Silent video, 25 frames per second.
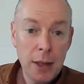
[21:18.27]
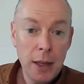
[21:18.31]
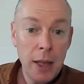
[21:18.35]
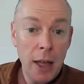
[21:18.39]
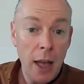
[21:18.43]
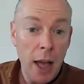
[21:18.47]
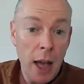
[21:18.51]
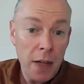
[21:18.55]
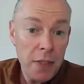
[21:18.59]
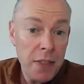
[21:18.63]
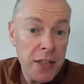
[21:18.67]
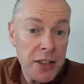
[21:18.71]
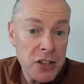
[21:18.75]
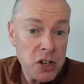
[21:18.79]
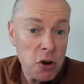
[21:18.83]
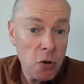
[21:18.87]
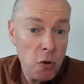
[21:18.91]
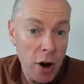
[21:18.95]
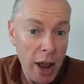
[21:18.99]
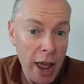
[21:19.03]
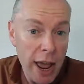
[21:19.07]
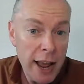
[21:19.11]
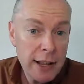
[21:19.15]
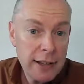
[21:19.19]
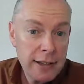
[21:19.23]
And this
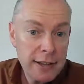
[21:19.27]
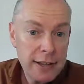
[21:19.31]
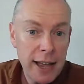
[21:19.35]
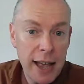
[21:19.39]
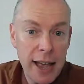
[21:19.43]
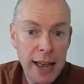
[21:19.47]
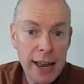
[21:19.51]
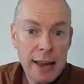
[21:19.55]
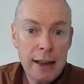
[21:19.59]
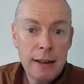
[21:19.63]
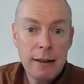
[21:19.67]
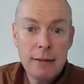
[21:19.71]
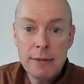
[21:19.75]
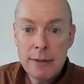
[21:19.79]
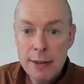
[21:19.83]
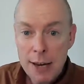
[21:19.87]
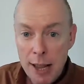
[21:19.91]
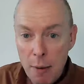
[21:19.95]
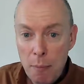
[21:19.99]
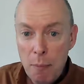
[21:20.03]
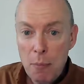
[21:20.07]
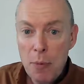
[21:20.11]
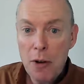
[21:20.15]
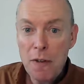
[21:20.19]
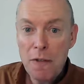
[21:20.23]
creates a
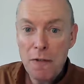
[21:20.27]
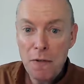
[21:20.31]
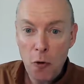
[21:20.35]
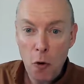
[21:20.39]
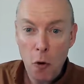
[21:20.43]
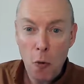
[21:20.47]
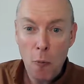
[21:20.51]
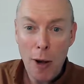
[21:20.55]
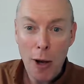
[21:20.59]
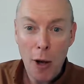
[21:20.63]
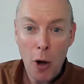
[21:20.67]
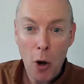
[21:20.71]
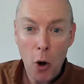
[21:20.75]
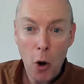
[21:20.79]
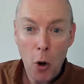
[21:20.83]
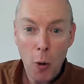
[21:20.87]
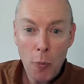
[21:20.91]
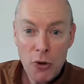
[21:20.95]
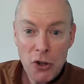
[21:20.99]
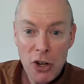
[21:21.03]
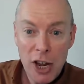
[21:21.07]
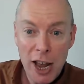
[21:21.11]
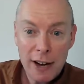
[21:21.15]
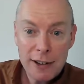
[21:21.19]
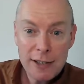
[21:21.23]
number format
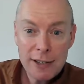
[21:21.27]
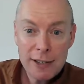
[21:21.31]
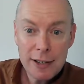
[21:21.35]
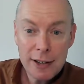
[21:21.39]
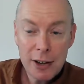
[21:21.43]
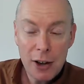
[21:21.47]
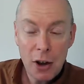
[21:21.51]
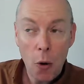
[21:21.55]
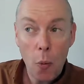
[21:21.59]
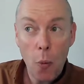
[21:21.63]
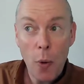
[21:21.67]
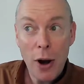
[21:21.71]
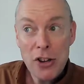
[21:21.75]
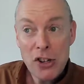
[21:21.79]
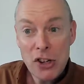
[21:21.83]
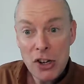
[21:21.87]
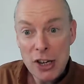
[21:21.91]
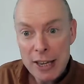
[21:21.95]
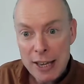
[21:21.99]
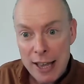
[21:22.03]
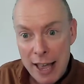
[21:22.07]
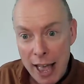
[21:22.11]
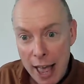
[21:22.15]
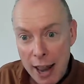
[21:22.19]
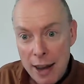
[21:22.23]
object which
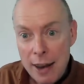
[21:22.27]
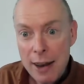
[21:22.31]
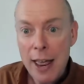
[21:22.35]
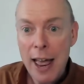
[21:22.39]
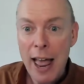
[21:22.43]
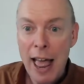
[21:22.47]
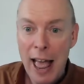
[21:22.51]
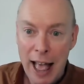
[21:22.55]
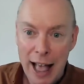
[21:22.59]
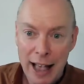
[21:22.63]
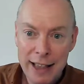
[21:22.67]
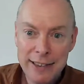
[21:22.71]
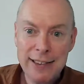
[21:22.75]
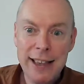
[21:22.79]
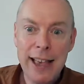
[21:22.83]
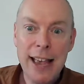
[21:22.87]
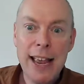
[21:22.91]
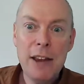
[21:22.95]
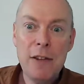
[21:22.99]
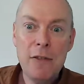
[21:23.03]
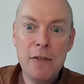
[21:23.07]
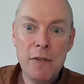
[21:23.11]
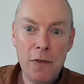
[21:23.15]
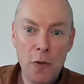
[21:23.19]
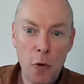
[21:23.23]
again has a
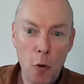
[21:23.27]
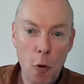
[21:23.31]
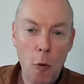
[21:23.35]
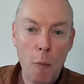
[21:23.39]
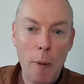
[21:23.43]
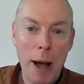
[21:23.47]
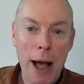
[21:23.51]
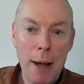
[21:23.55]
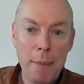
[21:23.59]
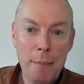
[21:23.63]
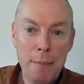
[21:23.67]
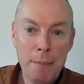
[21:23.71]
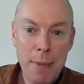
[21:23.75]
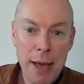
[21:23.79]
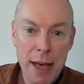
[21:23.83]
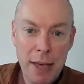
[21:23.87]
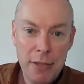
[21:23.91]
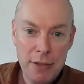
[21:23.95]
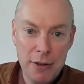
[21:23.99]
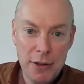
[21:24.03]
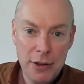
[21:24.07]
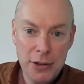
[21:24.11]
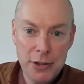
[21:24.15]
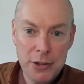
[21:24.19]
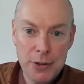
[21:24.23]
format
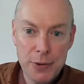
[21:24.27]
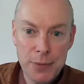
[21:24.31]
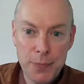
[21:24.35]
method.